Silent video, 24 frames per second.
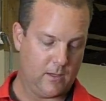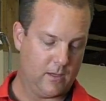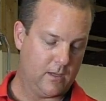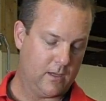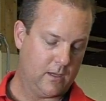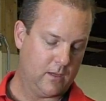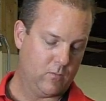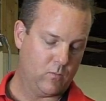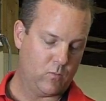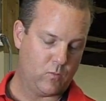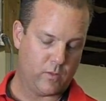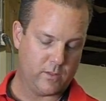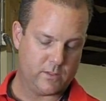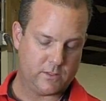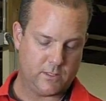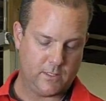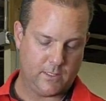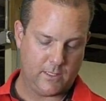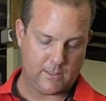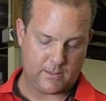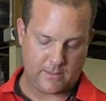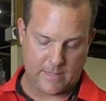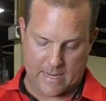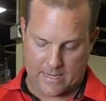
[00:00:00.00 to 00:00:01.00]
And
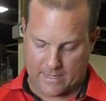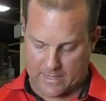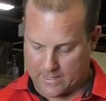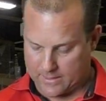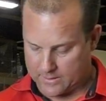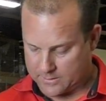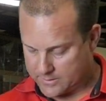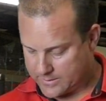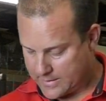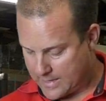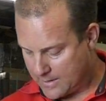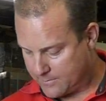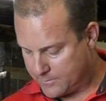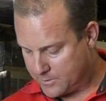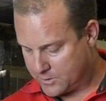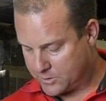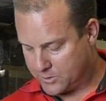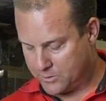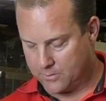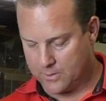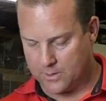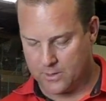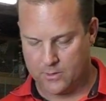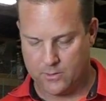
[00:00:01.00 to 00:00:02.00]
once you get that kind of
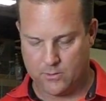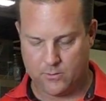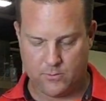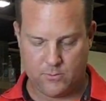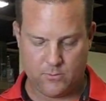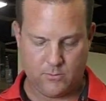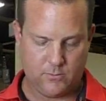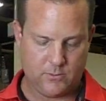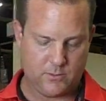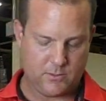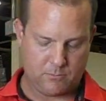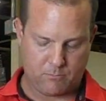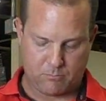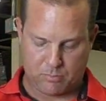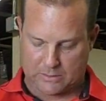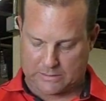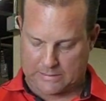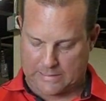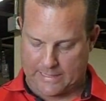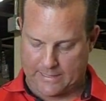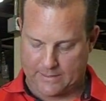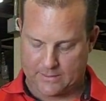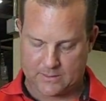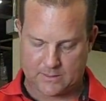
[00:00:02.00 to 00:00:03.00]
established, you can use
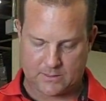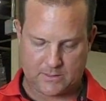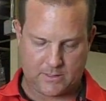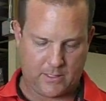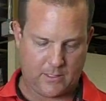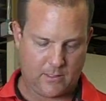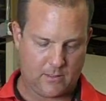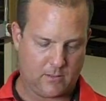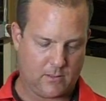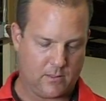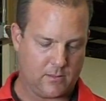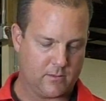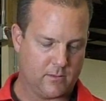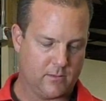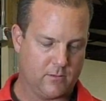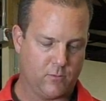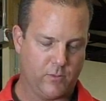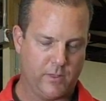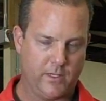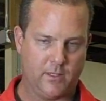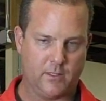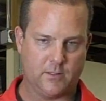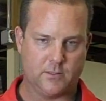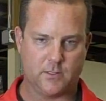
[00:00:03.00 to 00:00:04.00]
plate steel under
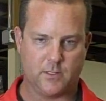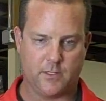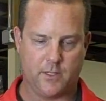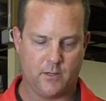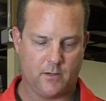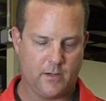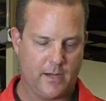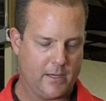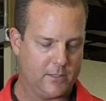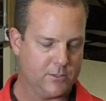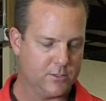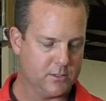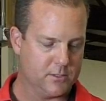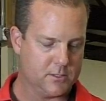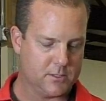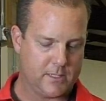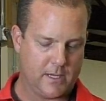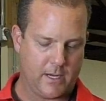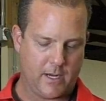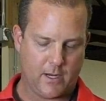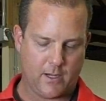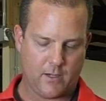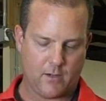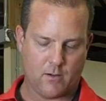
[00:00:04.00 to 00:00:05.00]
the wheels of your engine
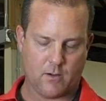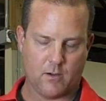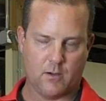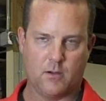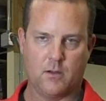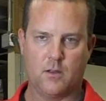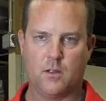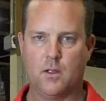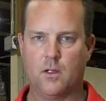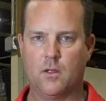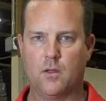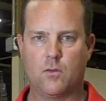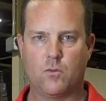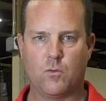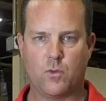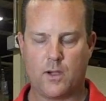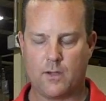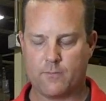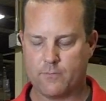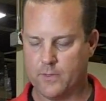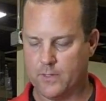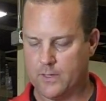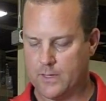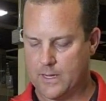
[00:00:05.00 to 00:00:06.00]
stand or
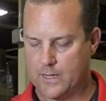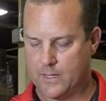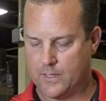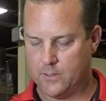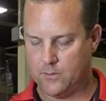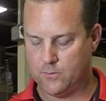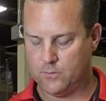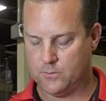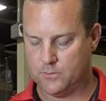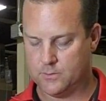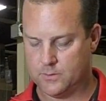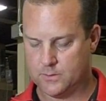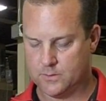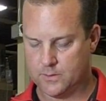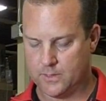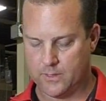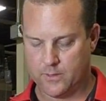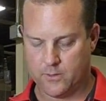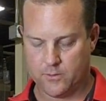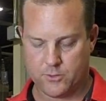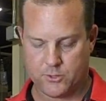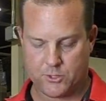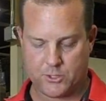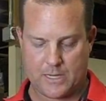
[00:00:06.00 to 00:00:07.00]
whatever you got to use
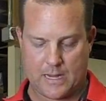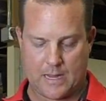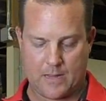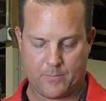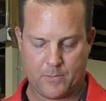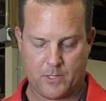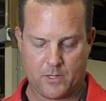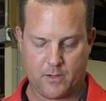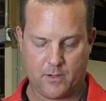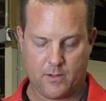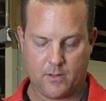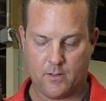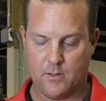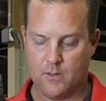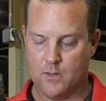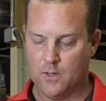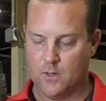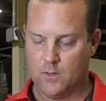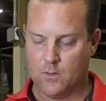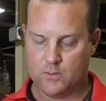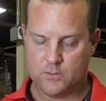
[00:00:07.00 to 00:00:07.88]
in your shop area.